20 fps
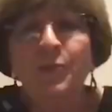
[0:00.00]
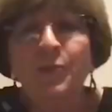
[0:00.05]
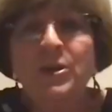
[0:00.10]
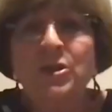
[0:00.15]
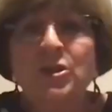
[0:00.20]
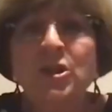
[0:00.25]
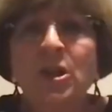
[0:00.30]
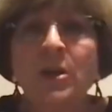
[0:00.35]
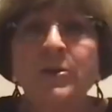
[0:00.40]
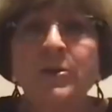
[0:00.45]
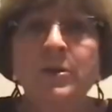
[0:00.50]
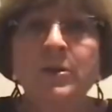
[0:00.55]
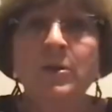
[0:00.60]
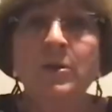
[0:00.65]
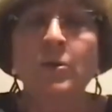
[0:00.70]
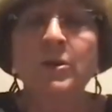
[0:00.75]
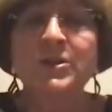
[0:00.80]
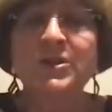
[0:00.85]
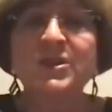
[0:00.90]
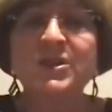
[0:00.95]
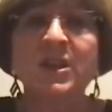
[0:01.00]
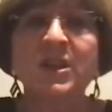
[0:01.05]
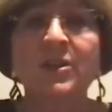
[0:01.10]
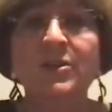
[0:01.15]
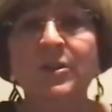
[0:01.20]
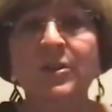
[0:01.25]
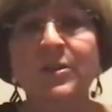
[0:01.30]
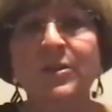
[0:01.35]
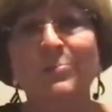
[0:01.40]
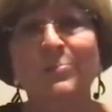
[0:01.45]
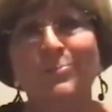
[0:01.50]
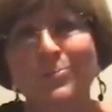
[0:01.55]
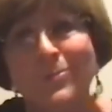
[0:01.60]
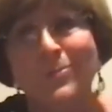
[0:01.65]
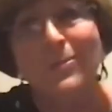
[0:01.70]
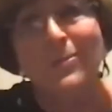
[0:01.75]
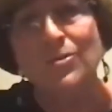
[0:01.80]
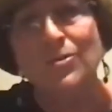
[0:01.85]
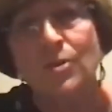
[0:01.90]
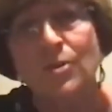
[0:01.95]
for each other, or sticking their
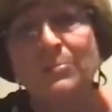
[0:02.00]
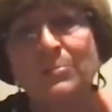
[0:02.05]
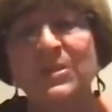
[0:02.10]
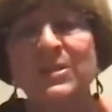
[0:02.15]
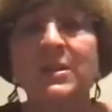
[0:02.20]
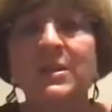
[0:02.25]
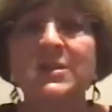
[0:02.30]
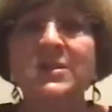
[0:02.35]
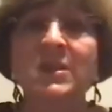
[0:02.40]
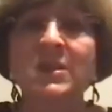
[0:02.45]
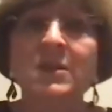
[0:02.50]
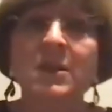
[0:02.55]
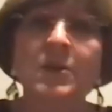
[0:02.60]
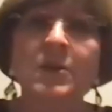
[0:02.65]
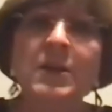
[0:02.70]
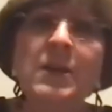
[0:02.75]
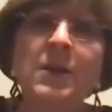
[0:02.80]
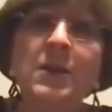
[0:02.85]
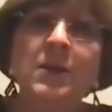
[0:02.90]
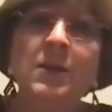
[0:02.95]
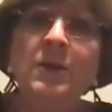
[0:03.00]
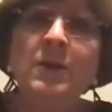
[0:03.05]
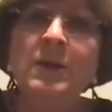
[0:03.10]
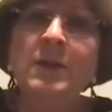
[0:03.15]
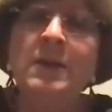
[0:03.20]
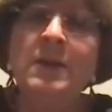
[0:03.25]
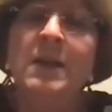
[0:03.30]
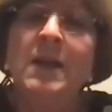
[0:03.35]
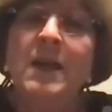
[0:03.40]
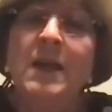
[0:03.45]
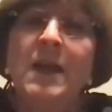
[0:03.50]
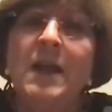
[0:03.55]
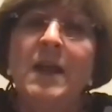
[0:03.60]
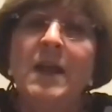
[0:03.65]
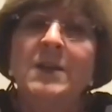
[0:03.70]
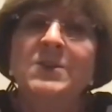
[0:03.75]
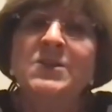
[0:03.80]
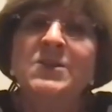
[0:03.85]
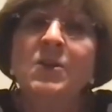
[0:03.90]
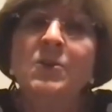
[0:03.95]
drumsticks in their ear. And
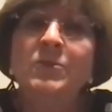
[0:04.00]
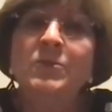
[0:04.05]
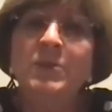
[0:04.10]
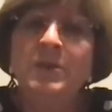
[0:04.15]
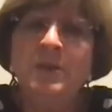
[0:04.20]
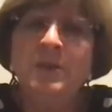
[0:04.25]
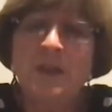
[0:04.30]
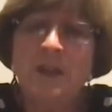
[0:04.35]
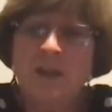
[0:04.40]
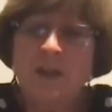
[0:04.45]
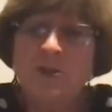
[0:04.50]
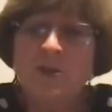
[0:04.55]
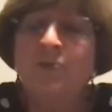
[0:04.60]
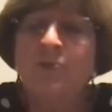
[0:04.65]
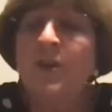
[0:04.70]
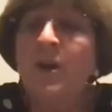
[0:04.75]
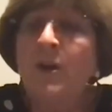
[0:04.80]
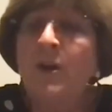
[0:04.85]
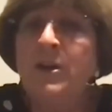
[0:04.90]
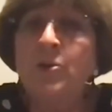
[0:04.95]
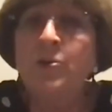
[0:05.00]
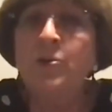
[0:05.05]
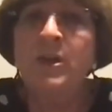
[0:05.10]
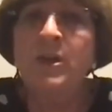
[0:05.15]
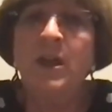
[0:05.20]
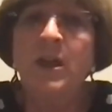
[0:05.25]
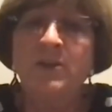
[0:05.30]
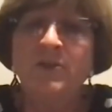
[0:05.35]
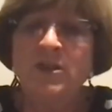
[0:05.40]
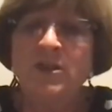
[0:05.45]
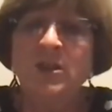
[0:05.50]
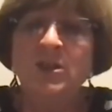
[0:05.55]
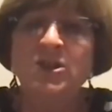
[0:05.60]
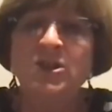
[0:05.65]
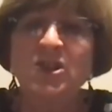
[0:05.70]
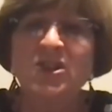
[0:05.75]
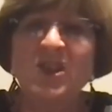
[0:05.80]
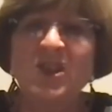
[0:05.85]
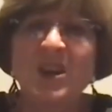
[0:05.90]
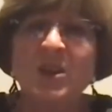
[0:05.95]
so kids are very creative, and they
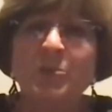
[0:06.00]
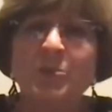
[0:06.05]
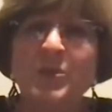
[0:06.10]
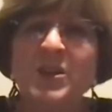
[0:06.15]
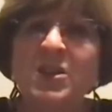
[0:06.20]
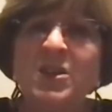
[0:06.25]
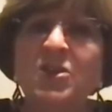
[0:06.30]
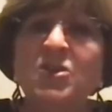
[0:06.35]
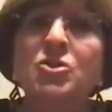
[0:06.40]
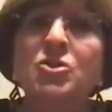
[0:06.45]
just kind of breathe